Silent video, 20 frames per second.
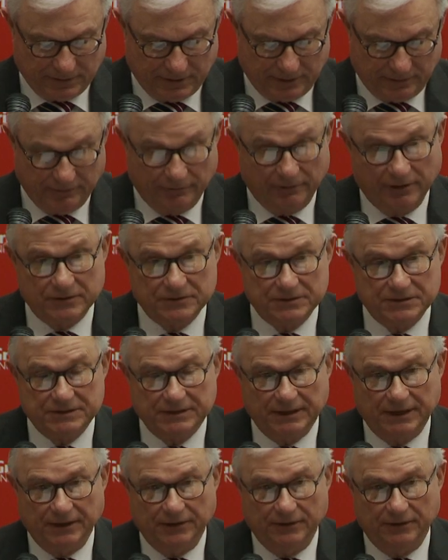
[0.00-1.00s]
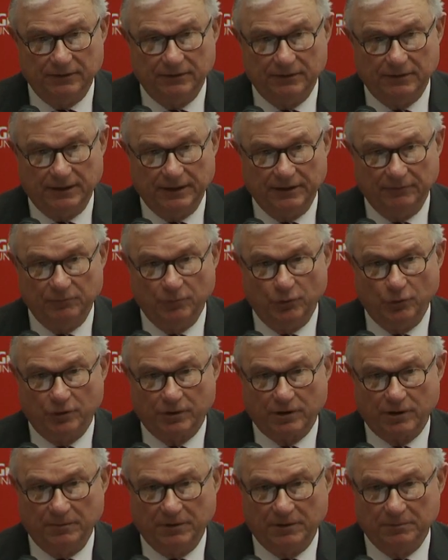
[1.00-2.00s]
I regret to say that I have more
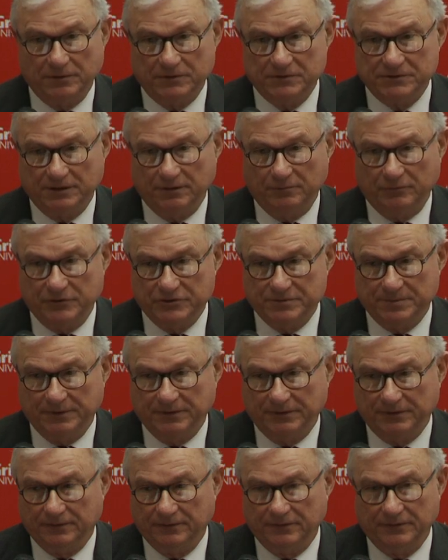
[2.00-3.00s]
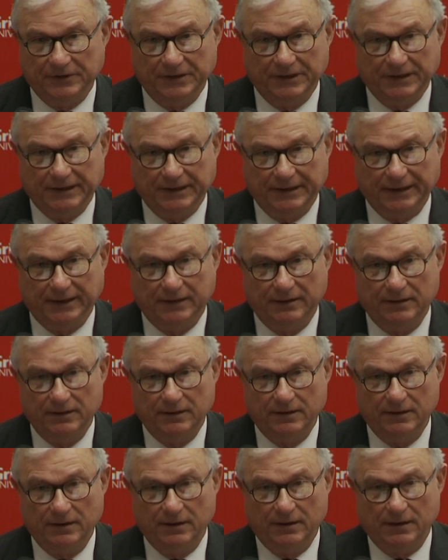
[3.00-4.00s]
commitments in Brisbane today,
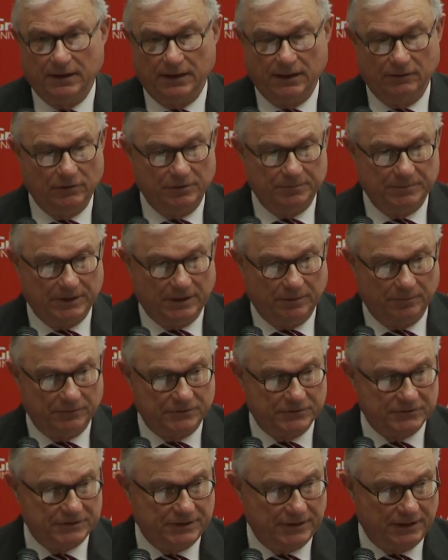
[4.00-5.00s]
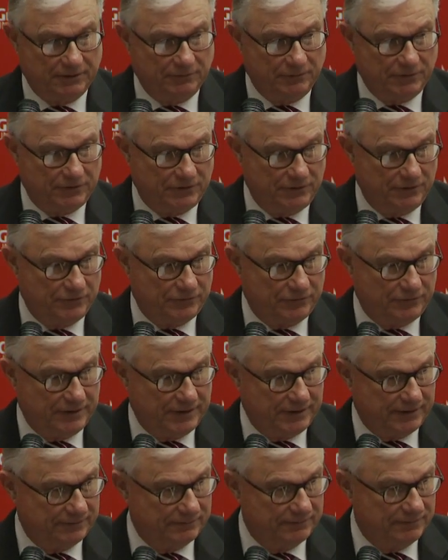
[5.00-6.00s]
and I won't be able to stay with you
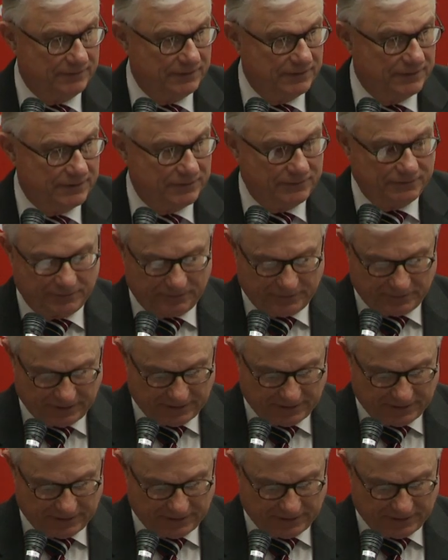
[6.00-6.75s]
throughout the